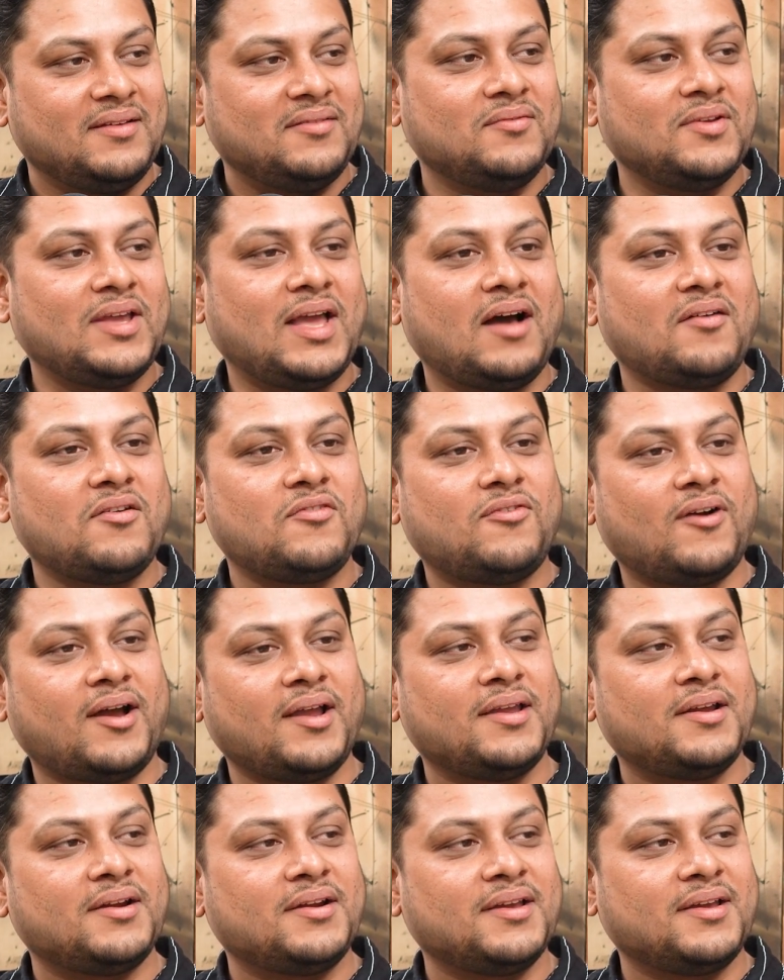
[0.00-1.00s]
We have a
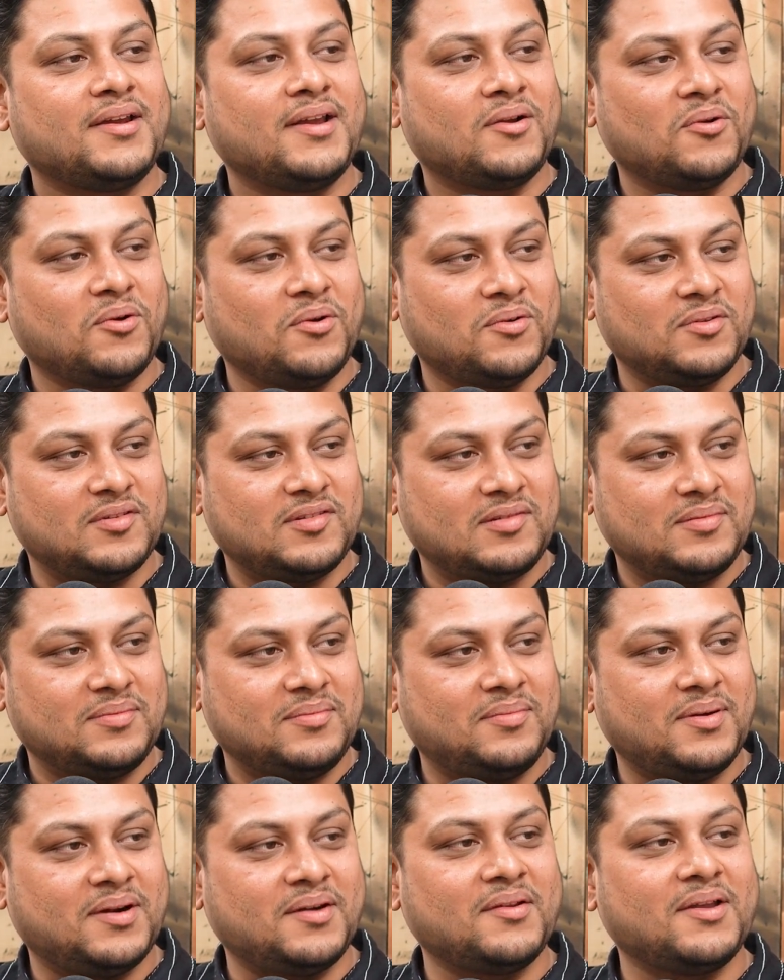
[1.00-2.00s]
5-year degree course,
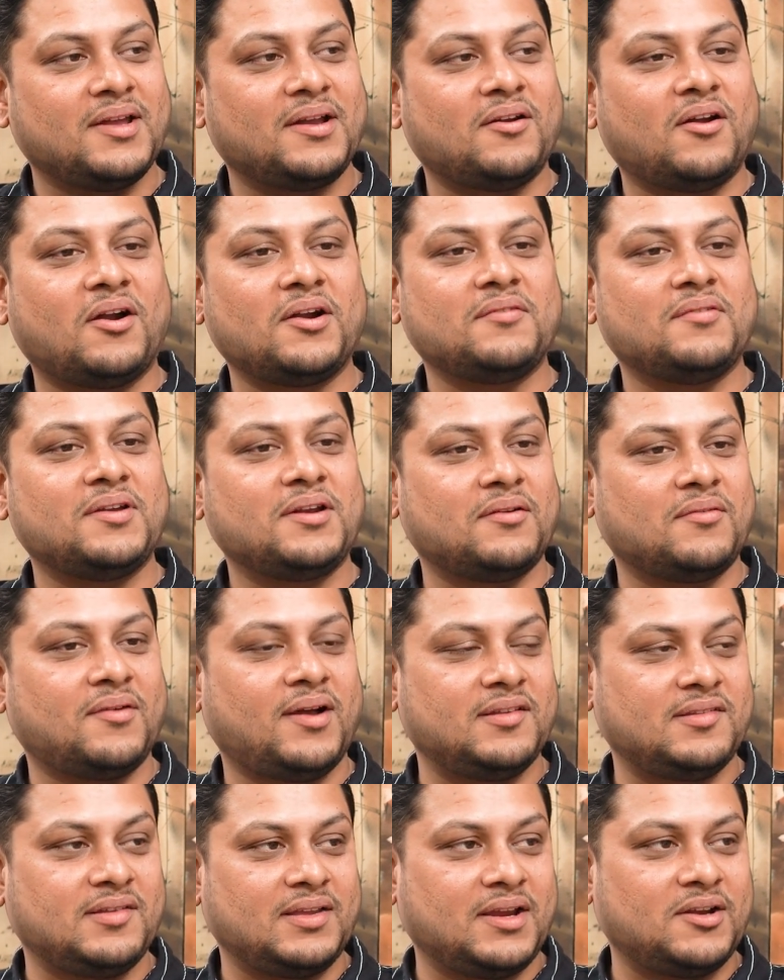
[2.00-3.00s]
but we are not even
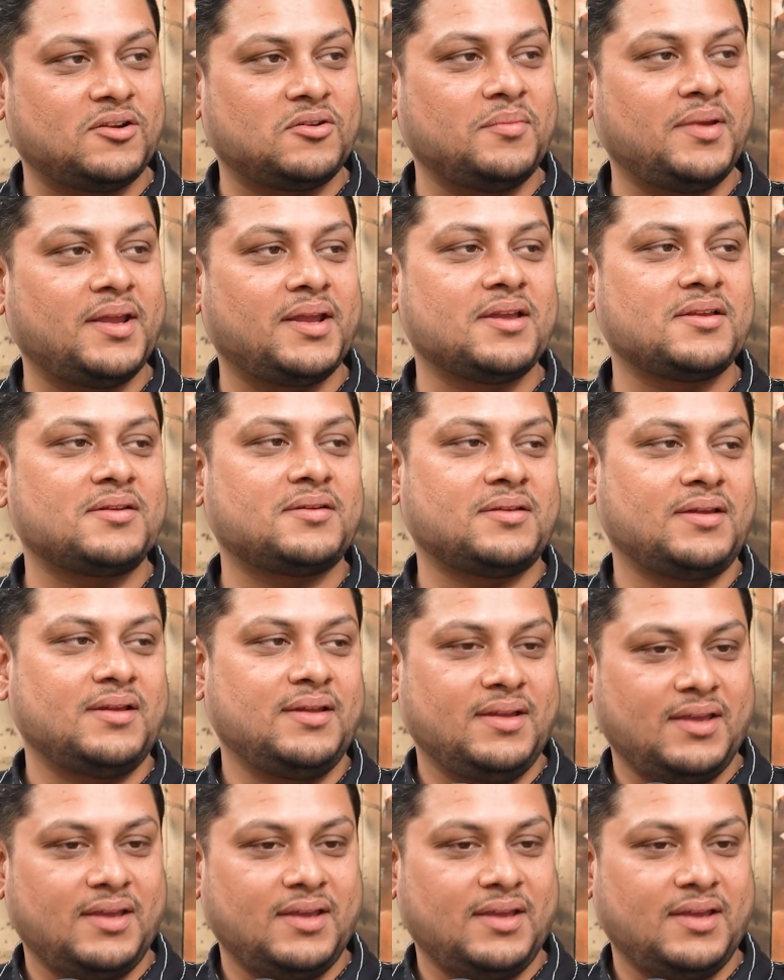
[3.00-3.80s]
revising it to make it